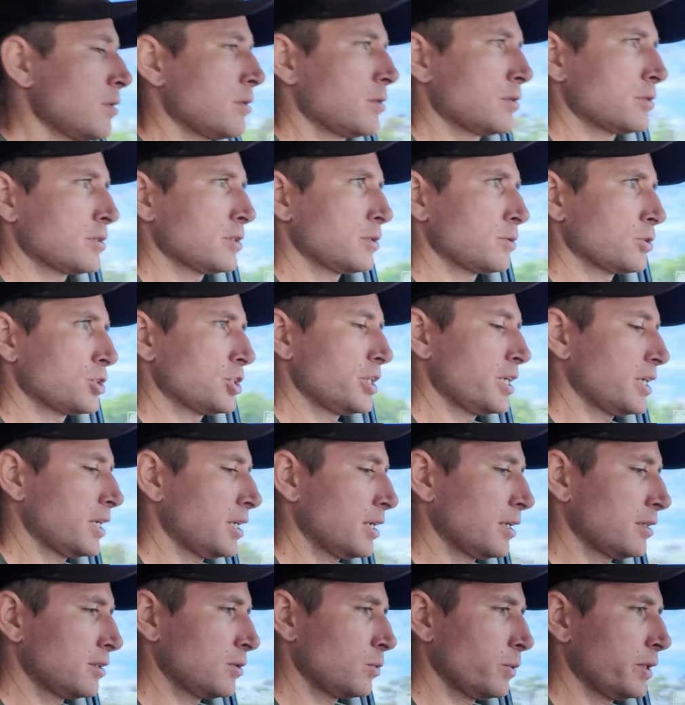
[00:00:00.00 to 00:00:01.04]
There's no shaking
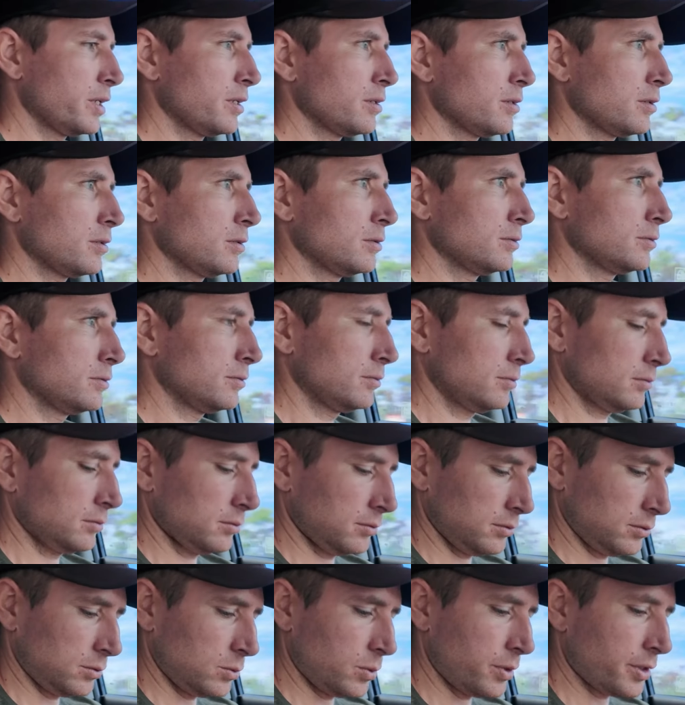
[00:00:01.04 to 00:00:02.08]
in the wheel,
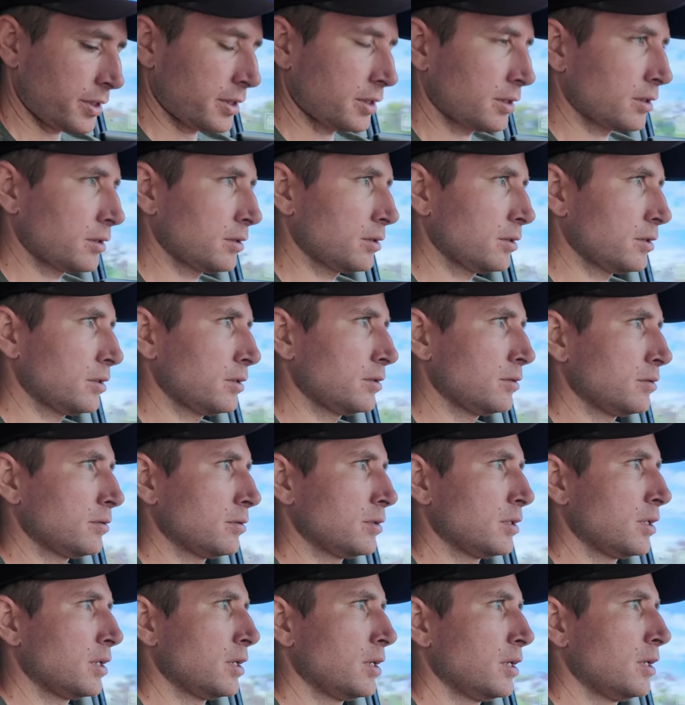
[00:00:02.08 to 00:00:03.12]
working good.
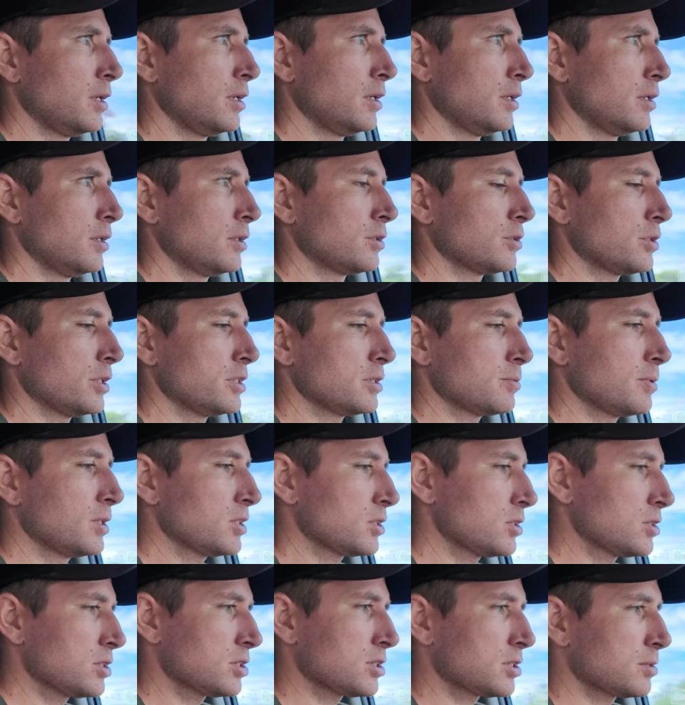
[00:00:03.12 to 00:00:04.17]

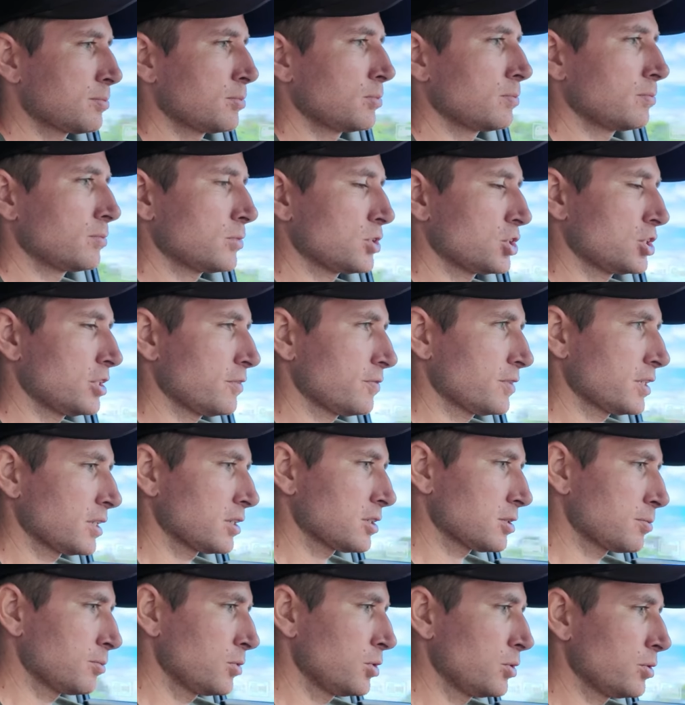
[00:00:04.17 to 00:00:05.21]
Transmission shifting
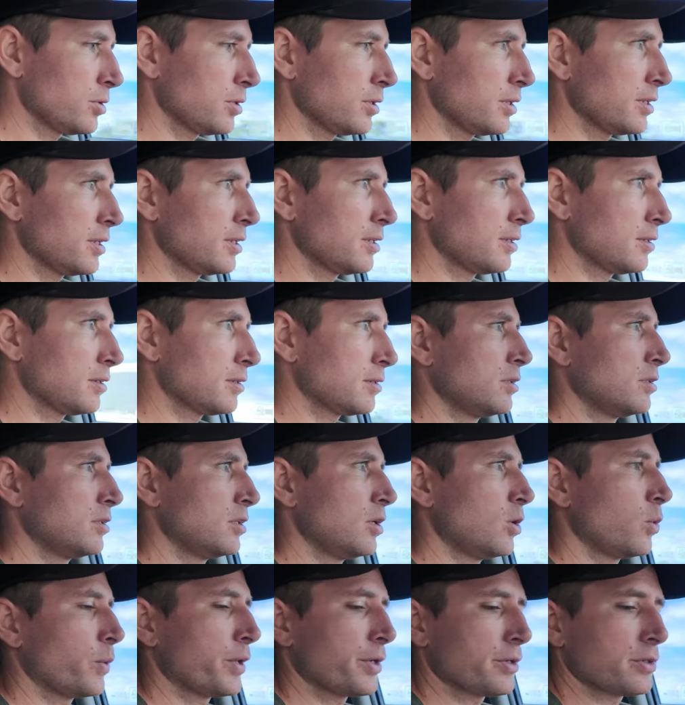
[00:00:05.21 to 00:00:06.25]
smoothly,
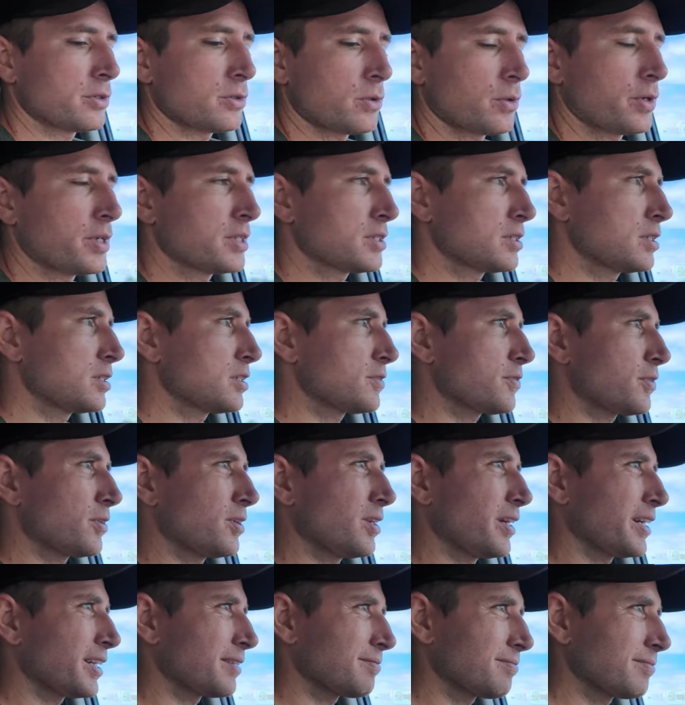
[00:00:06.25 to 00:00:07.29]
no weird noises for
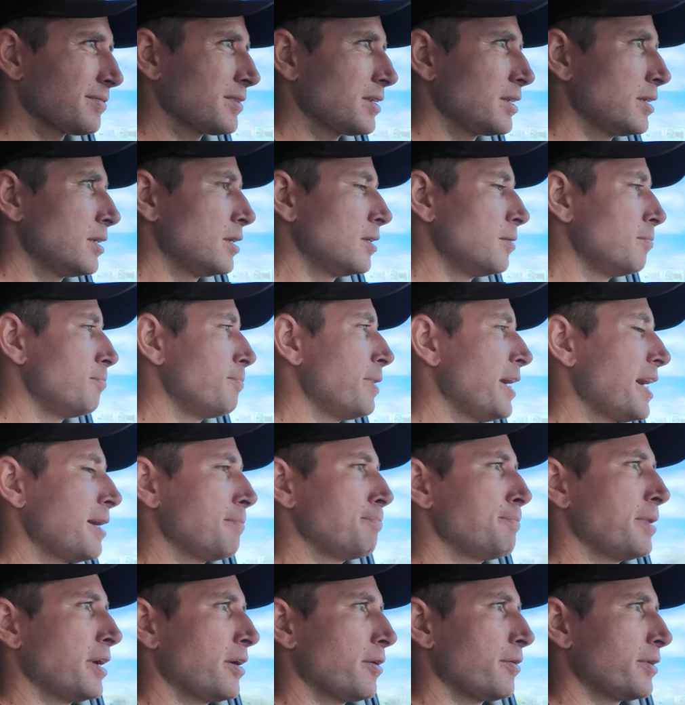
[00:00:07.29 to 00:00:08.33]
like bad
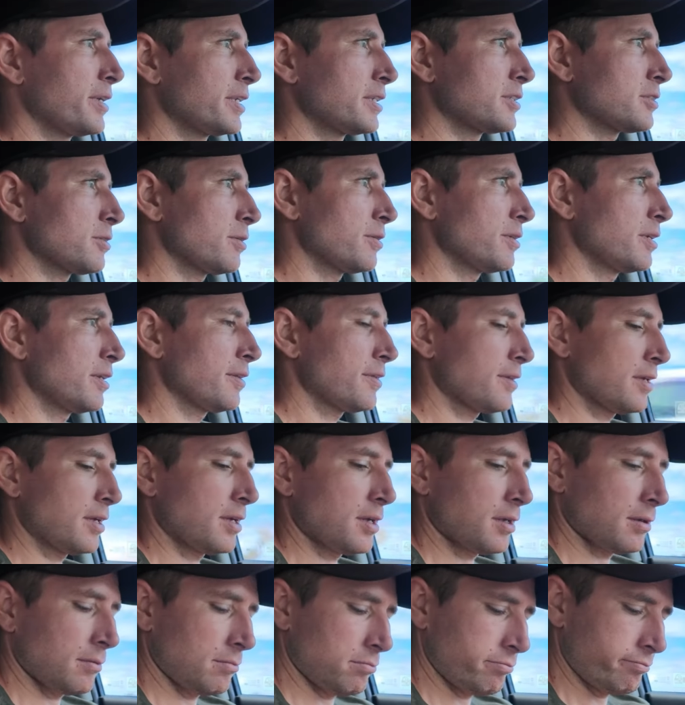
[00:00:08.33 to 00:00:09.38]
bearings or
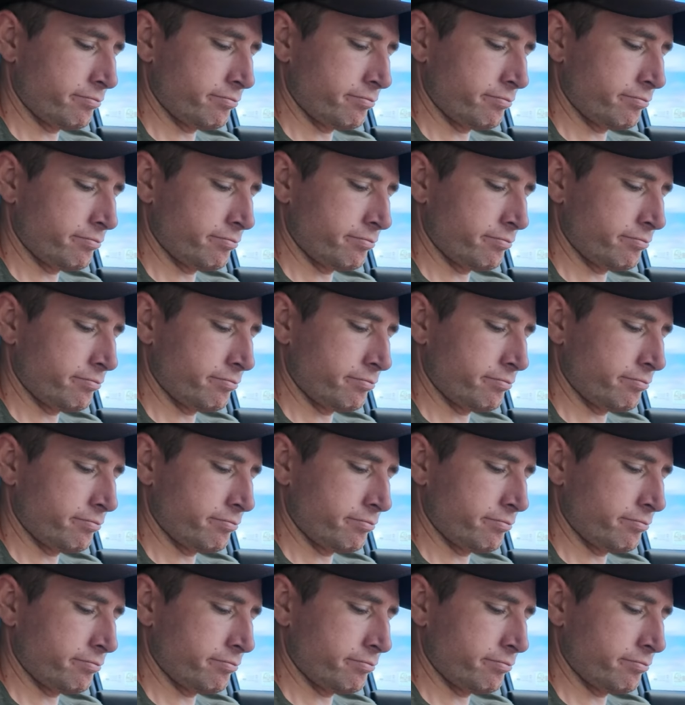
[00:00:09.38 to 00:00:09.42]
anything.